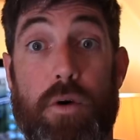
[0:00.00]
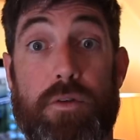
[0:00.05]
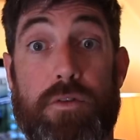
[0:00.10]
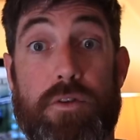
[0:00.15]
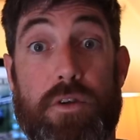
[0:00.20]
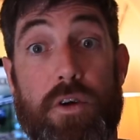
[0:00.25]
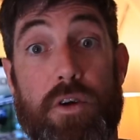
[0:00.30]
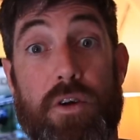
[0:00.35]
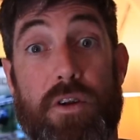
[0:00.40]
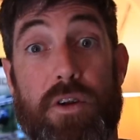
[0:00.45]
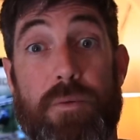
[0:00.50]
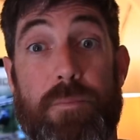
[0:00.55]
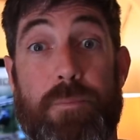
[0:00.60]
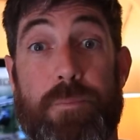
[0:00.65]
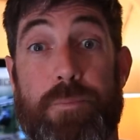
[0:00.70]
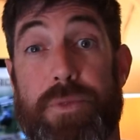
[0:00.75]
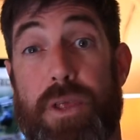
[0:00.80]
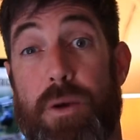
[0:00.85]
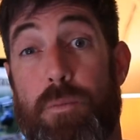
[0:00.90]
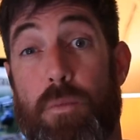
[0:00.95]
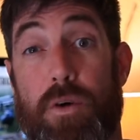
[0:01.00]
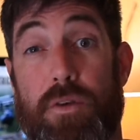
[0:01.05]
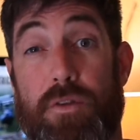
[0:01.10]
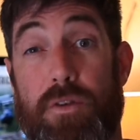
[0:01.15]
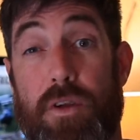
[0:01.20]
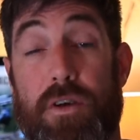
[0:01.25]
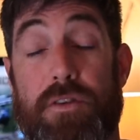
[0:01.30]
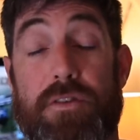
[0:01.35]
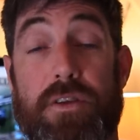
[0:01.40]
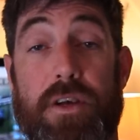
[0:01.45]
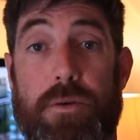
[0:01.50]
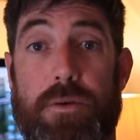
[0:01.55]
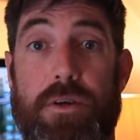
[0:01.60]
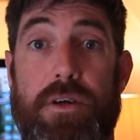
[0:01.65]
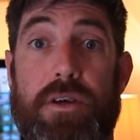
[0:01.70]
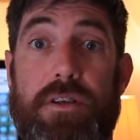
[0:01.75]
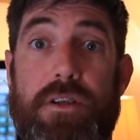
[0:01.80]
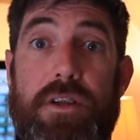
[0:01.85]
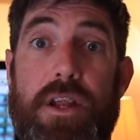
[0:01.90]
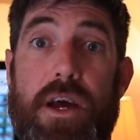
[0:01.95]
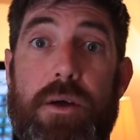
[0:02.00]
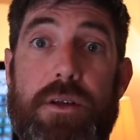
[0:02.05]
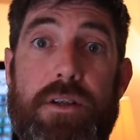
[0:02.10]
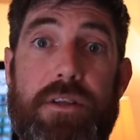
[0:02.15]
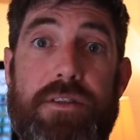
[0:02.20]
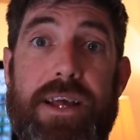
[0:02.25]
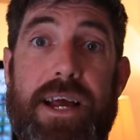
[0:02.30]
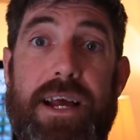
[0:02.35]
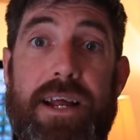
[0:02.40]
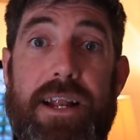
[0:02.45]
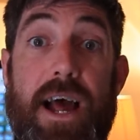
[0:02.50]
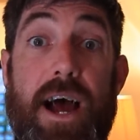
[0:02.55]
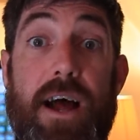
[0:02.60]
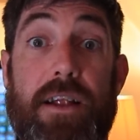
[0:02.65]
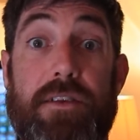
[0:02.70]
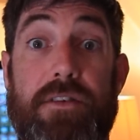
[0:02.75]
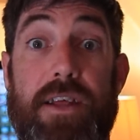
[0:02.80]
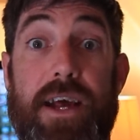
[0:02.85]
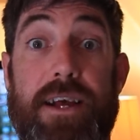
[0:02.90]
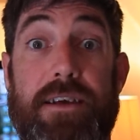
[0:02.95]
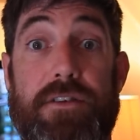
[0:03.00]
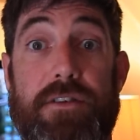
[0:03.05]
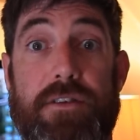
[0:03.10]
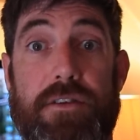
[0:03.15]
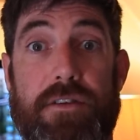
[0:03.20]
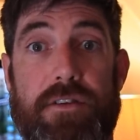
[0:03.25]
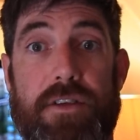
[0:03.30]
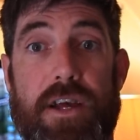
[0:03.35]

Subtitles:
what's good and what's not so good, you know, in the secondhand section.